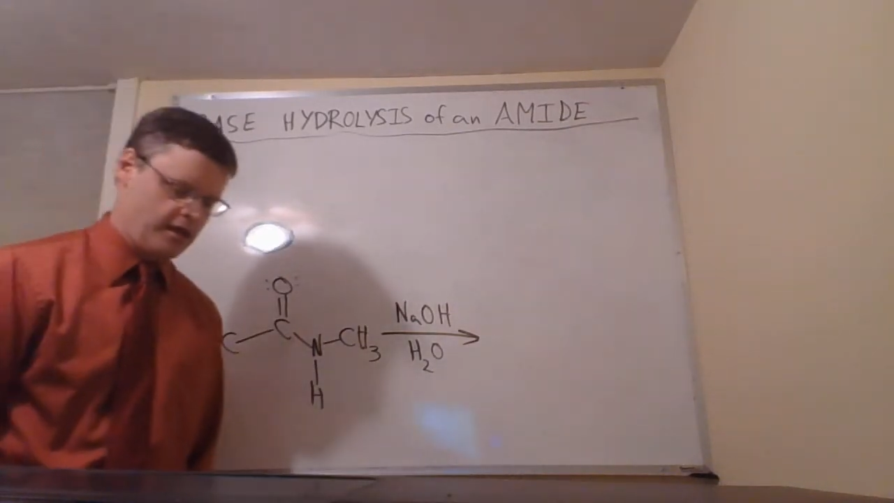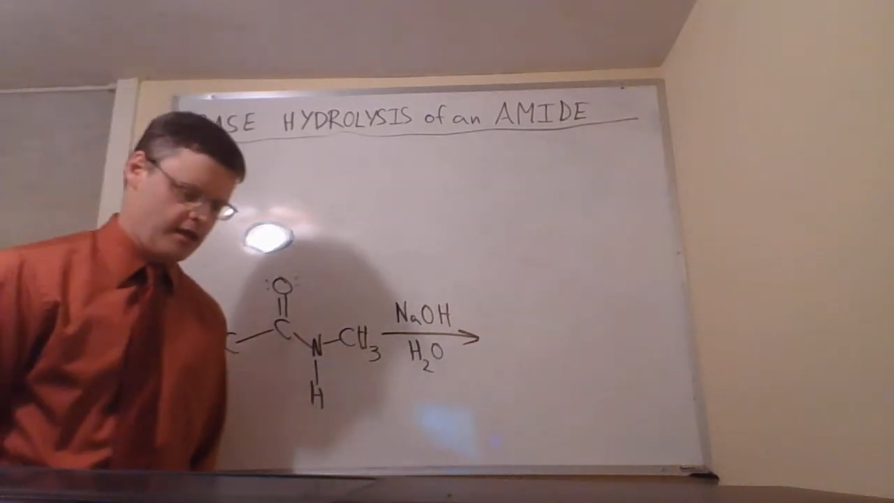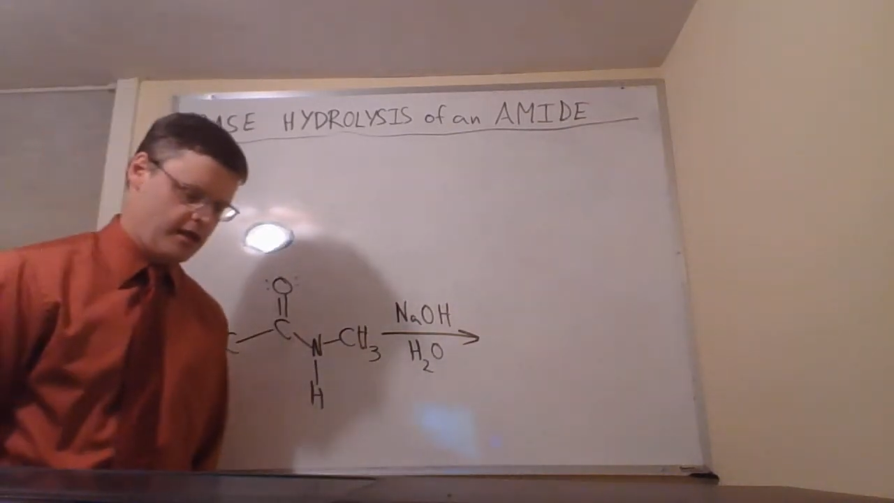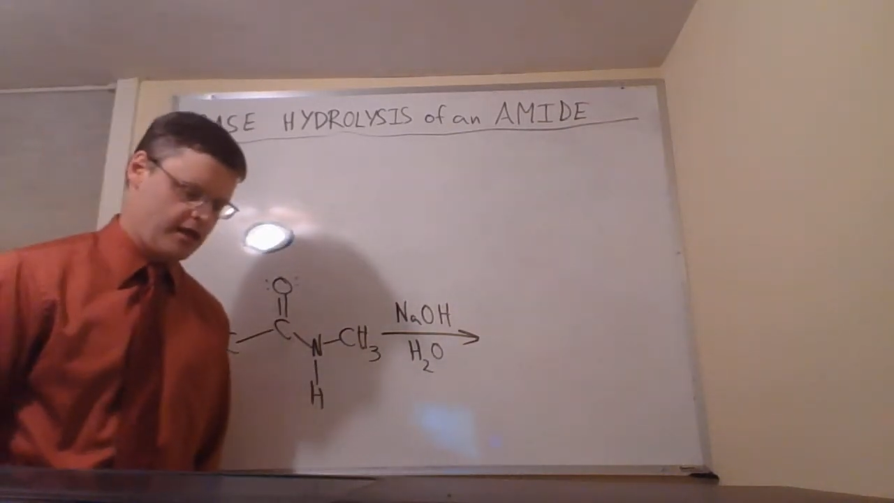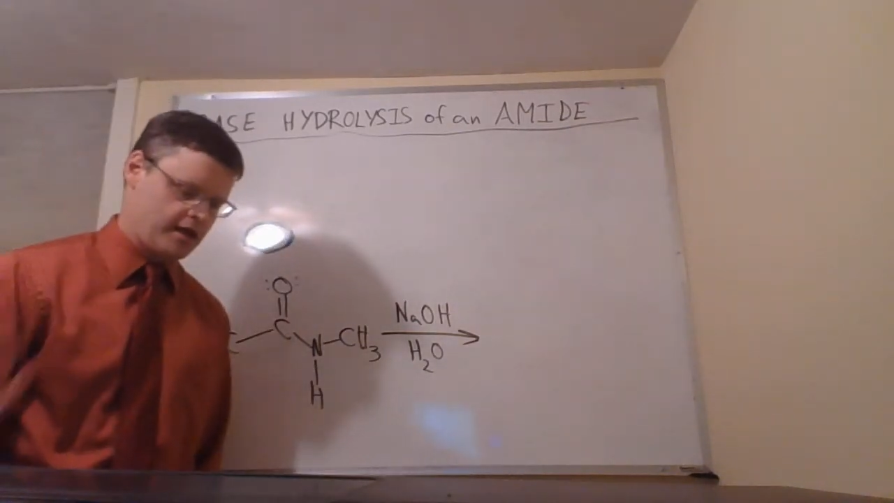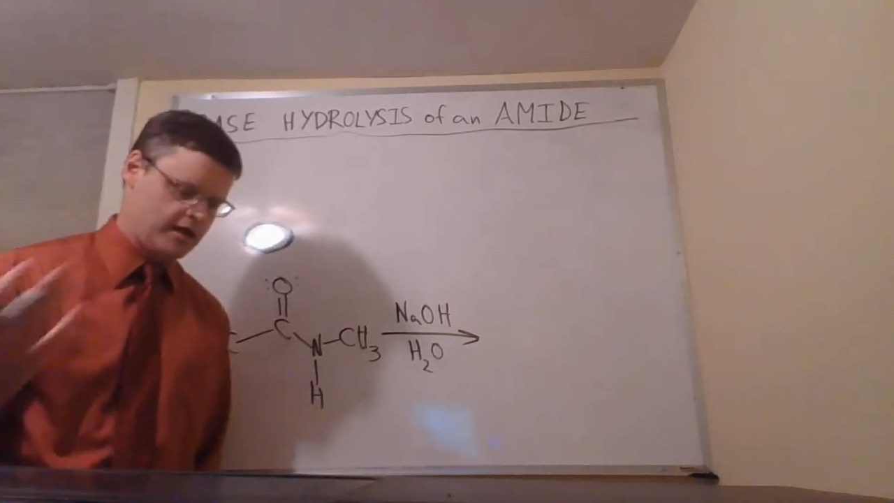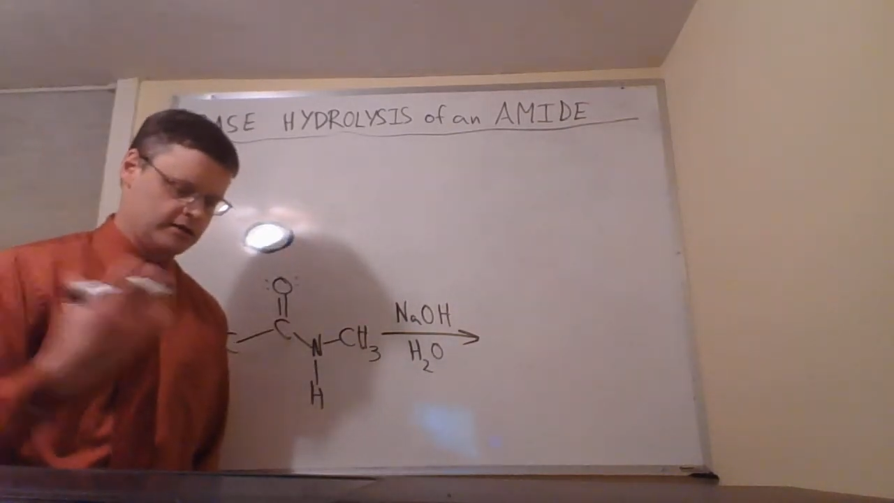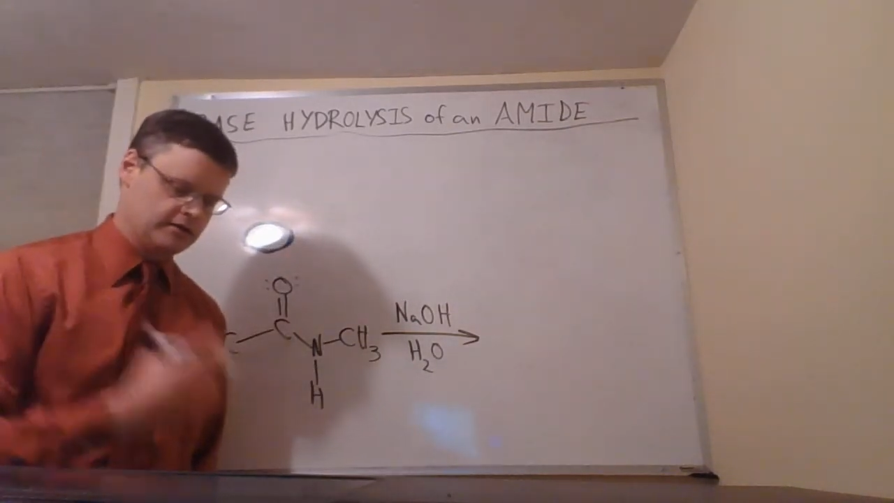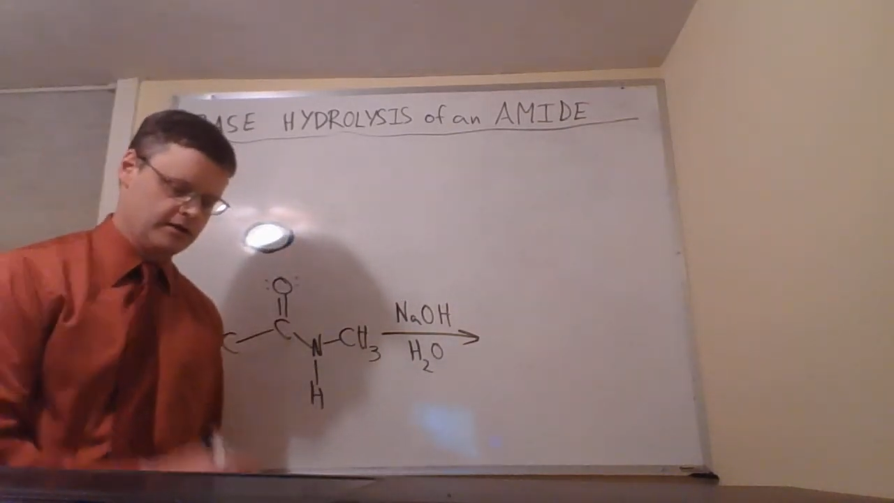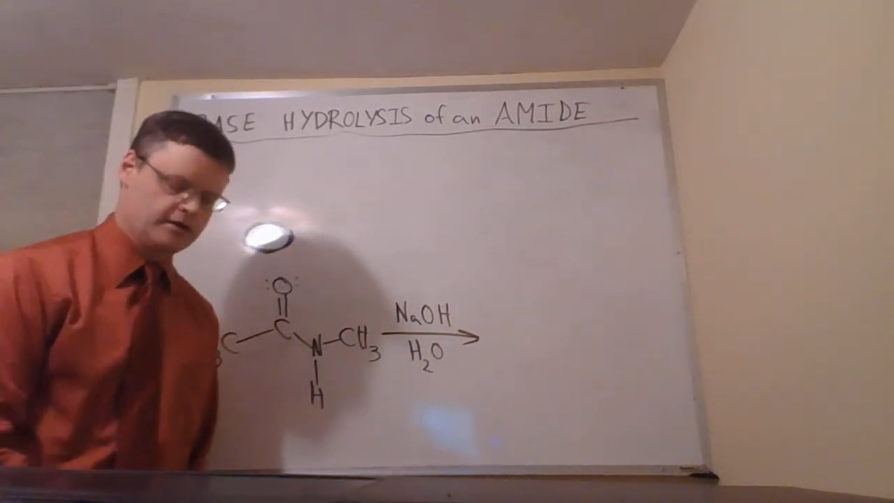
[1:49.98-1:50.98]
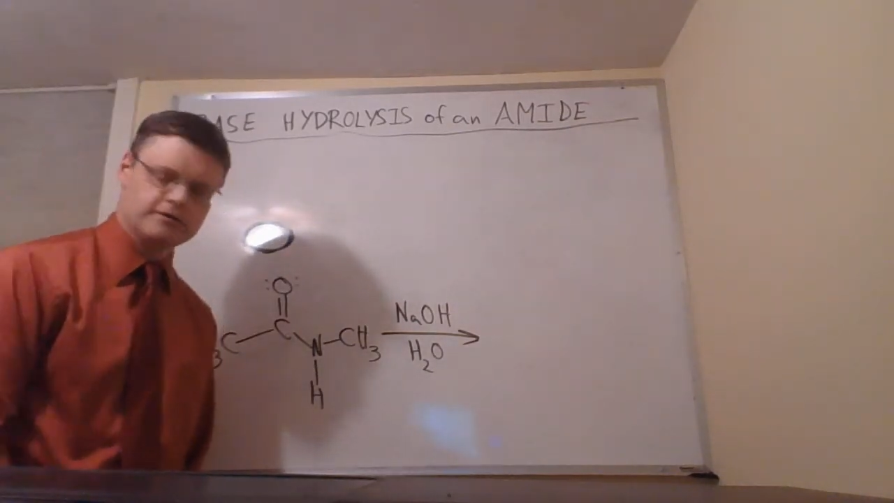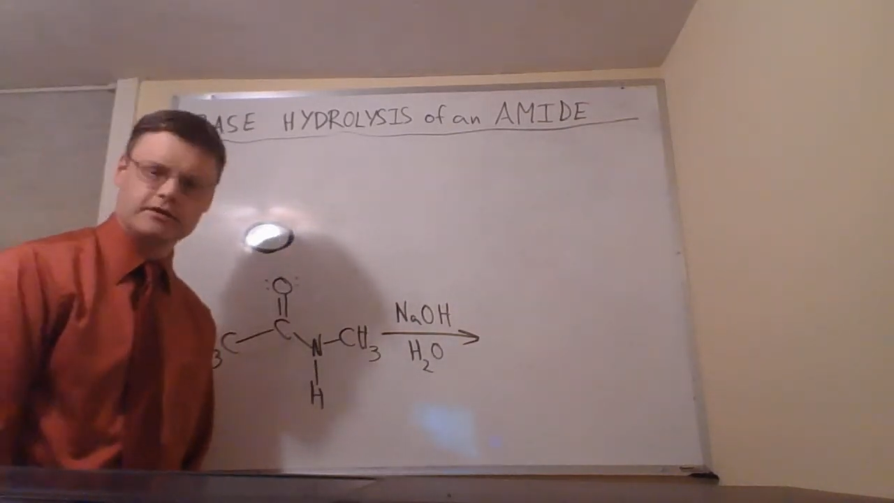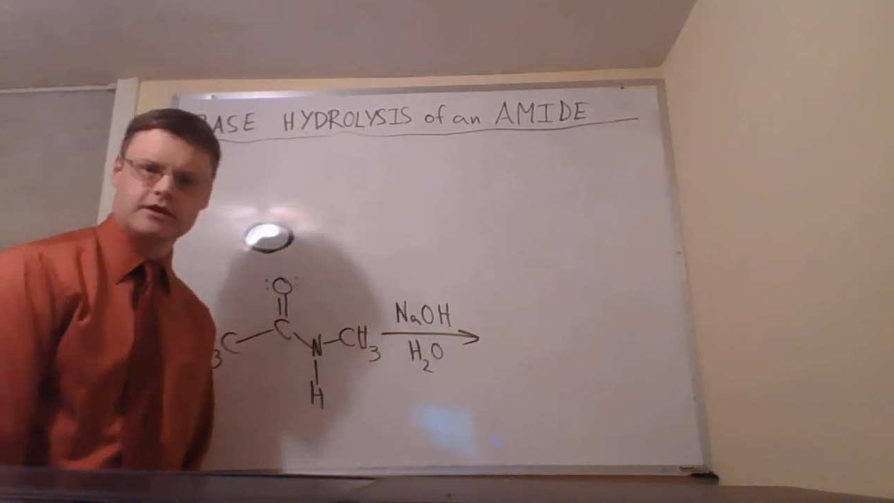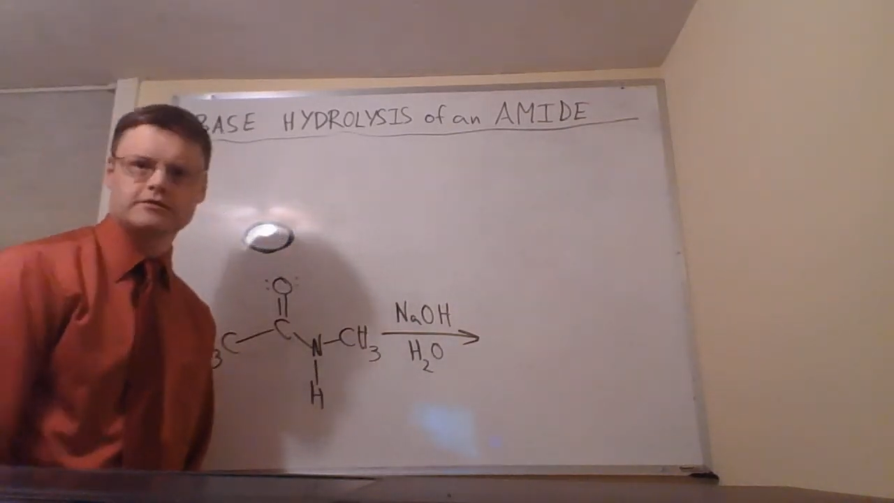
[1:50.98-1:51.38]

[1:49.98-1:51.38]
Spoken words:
and the other